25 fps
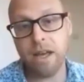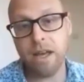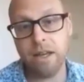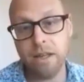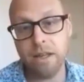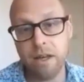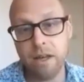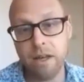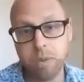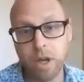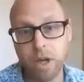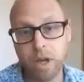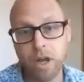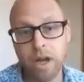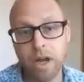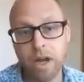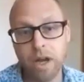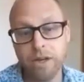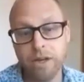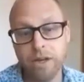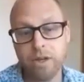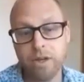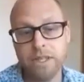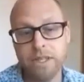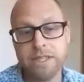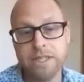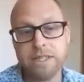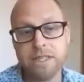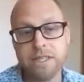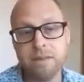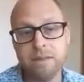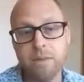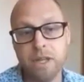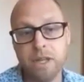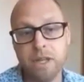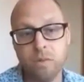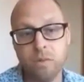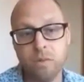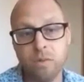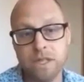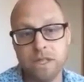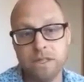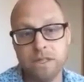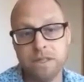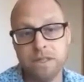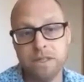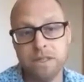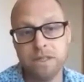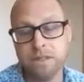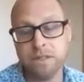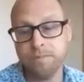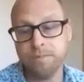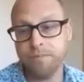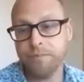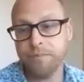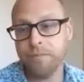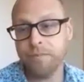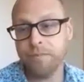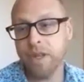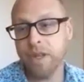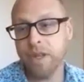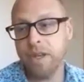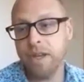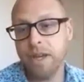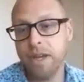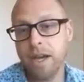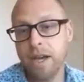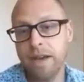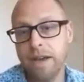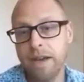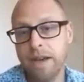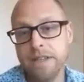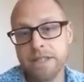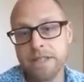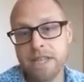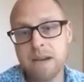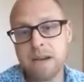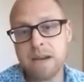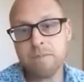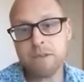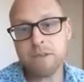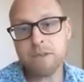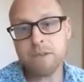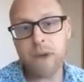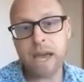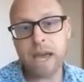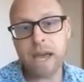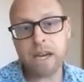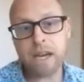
applied, or at least similar ones. And this comes back